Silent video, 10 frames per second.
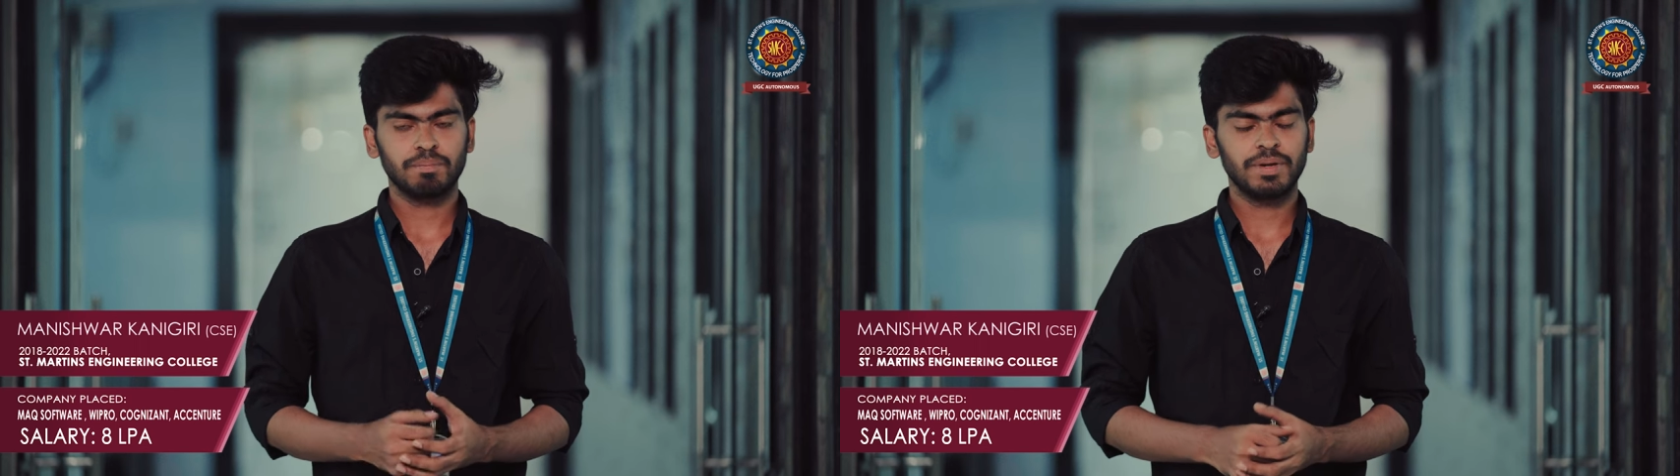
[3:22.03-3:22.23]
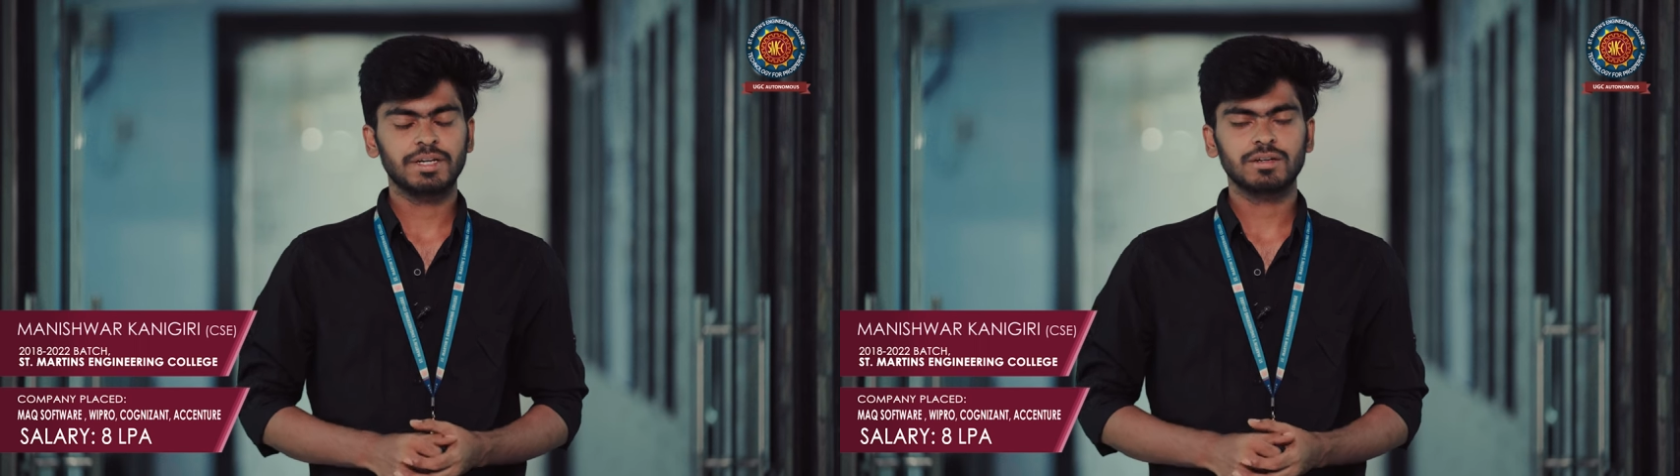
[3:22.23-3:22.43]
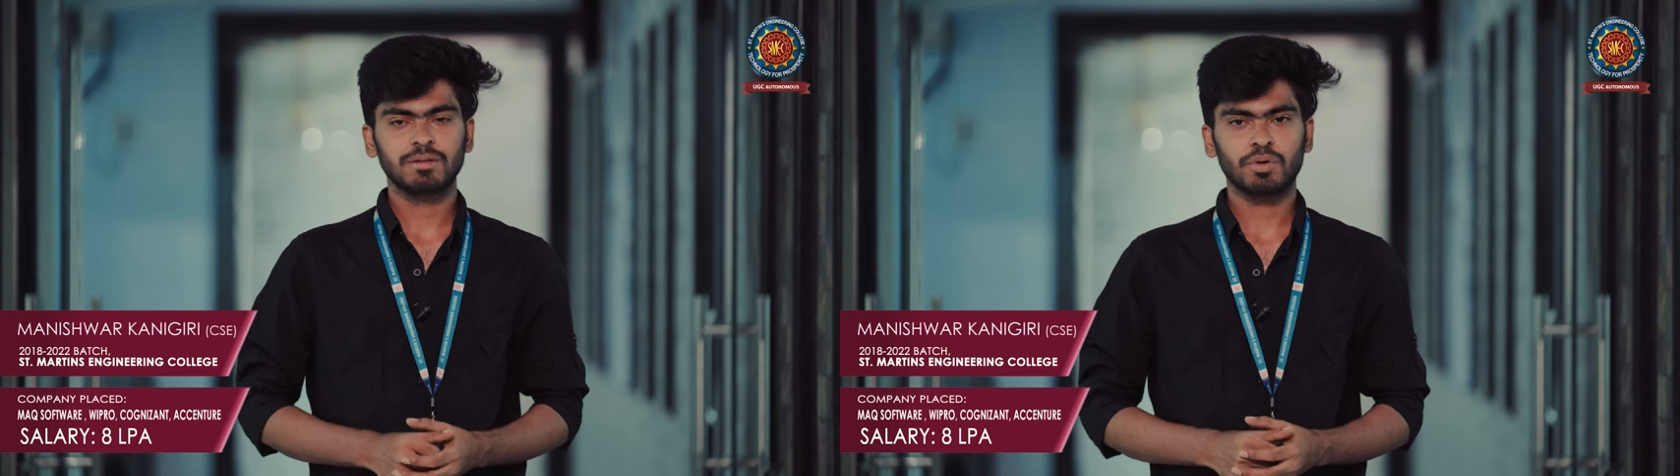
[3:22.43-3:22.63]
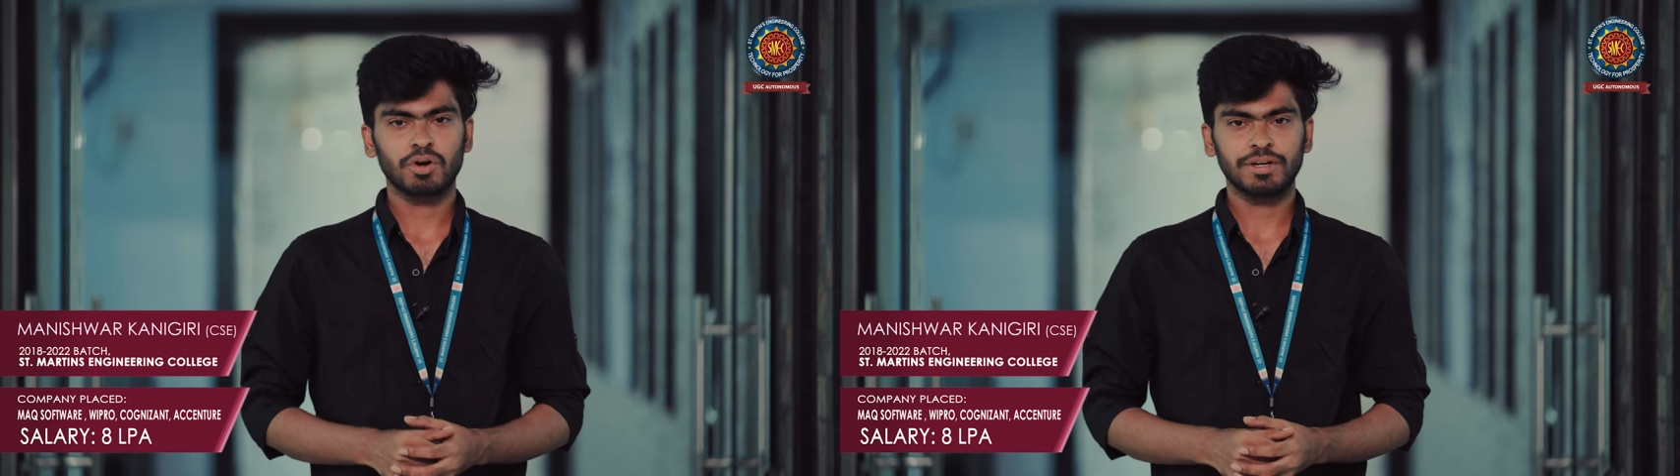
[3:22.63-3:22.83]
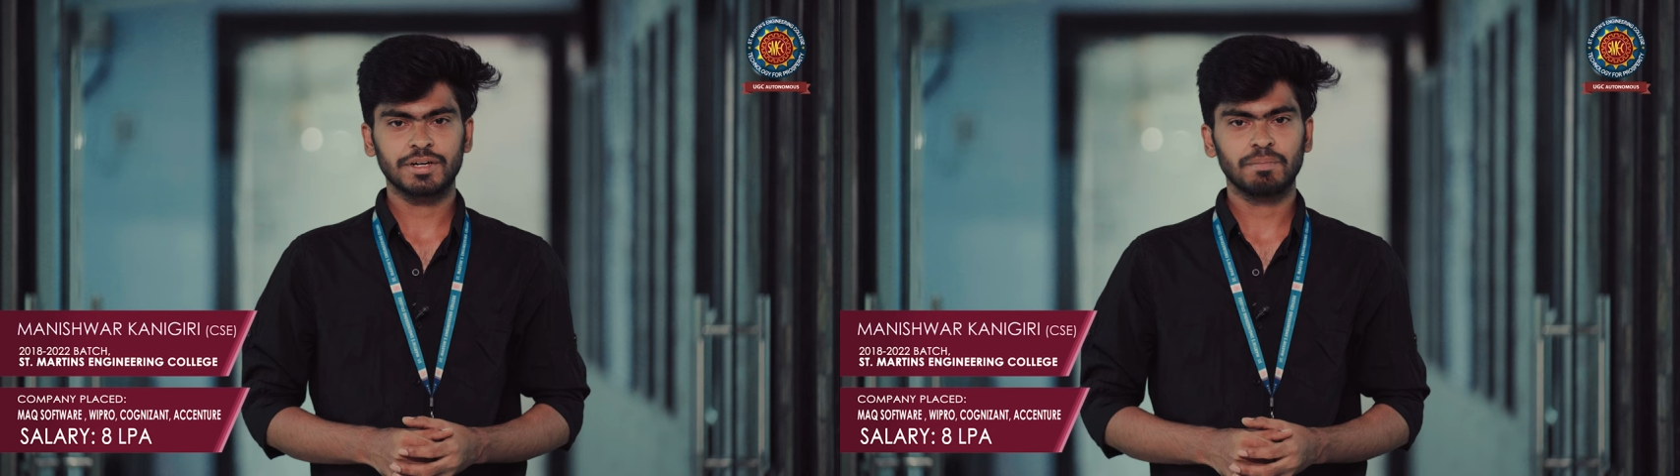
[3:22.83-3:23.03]
big
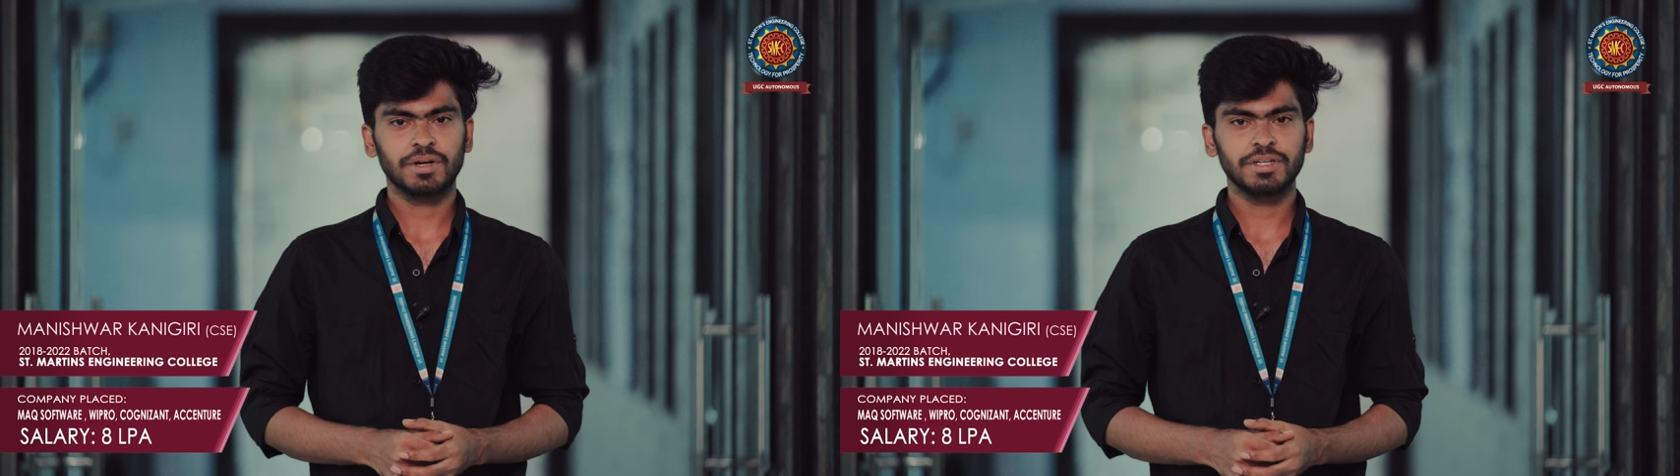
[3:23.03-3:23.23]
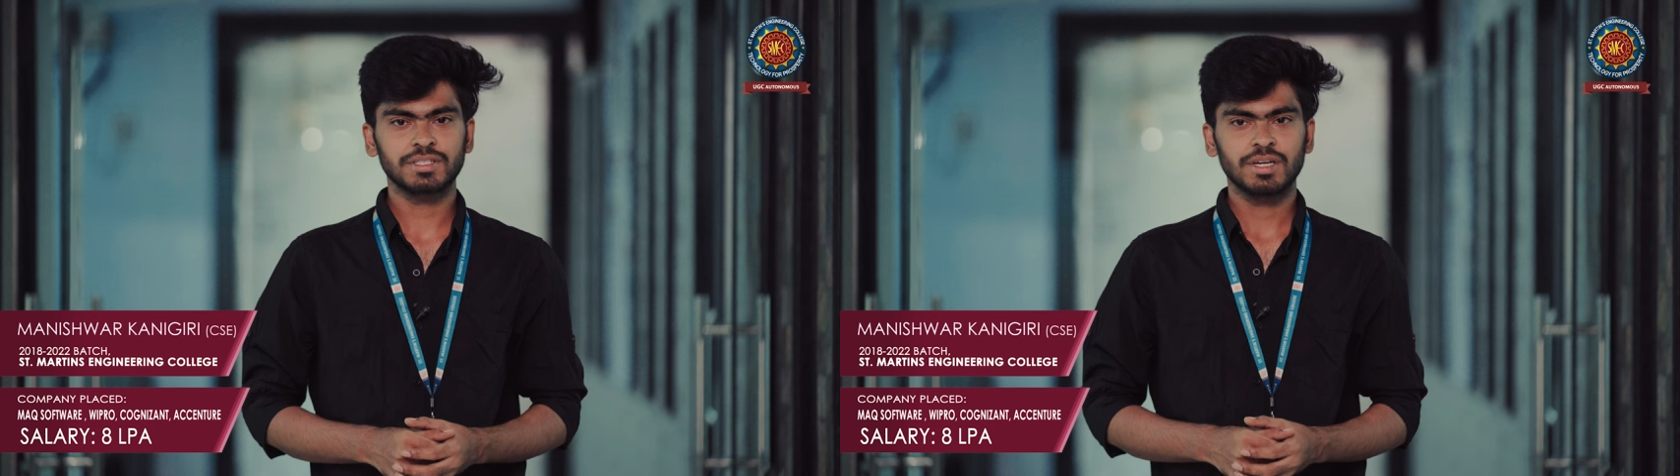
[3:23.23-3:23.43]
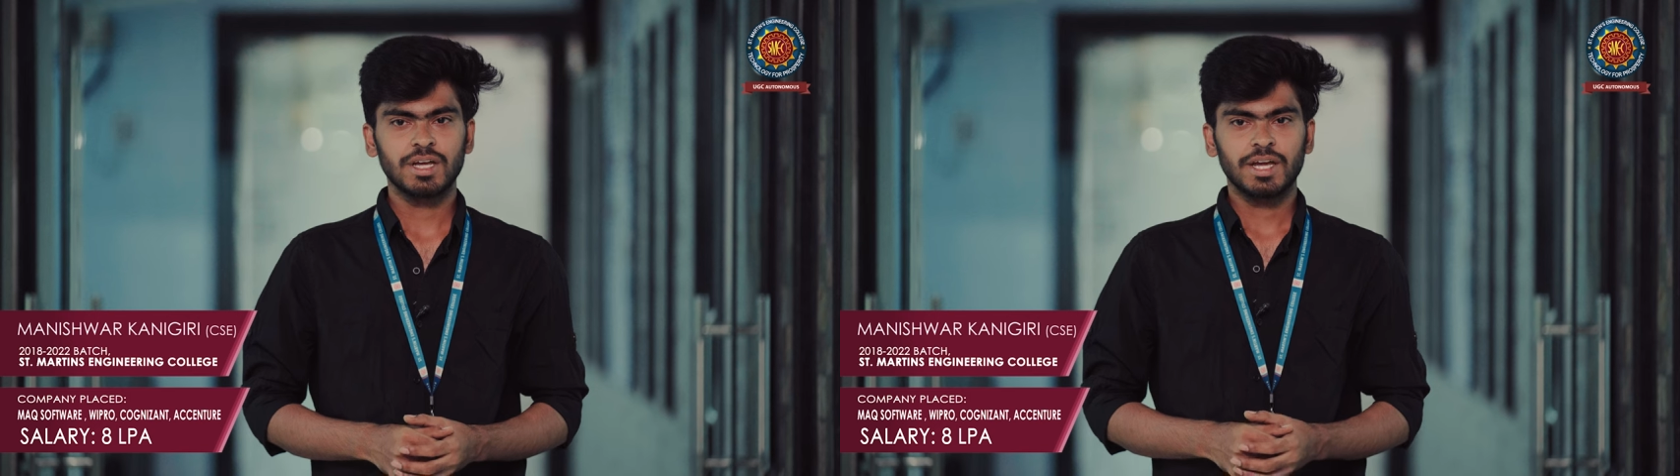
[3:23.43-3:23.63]
product companies